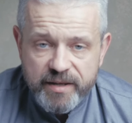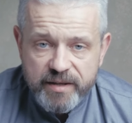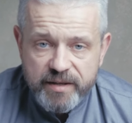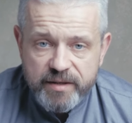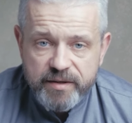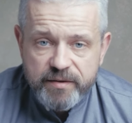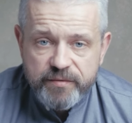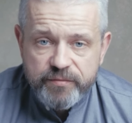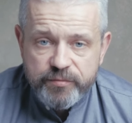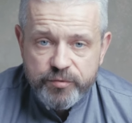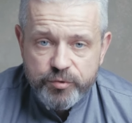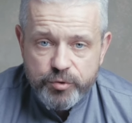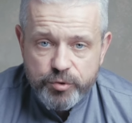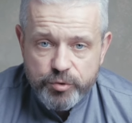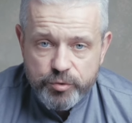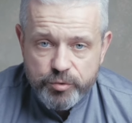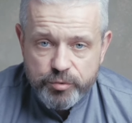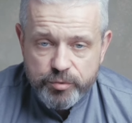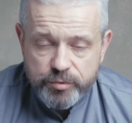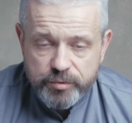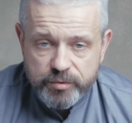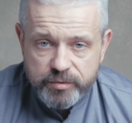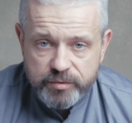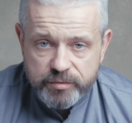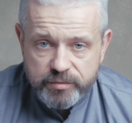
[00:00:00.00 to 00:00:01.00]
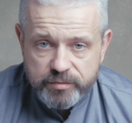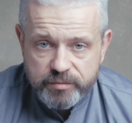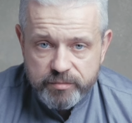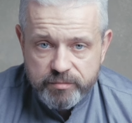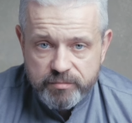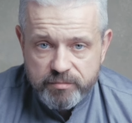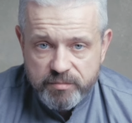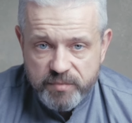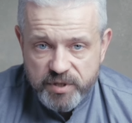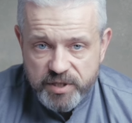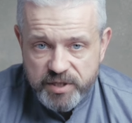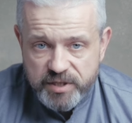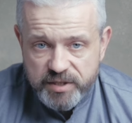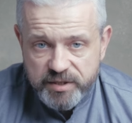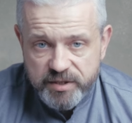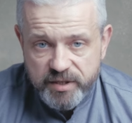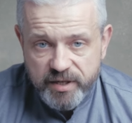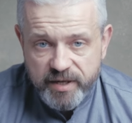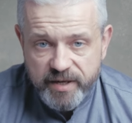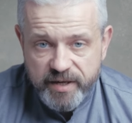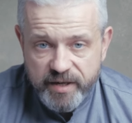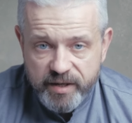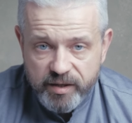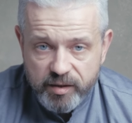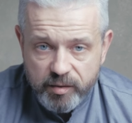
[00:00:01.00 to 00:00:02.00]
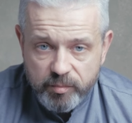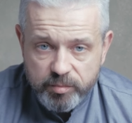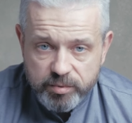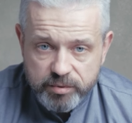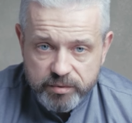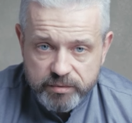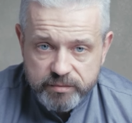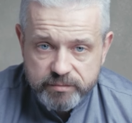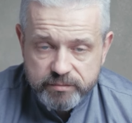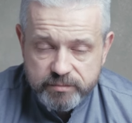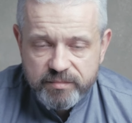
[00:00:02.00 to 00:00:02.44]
if you need help,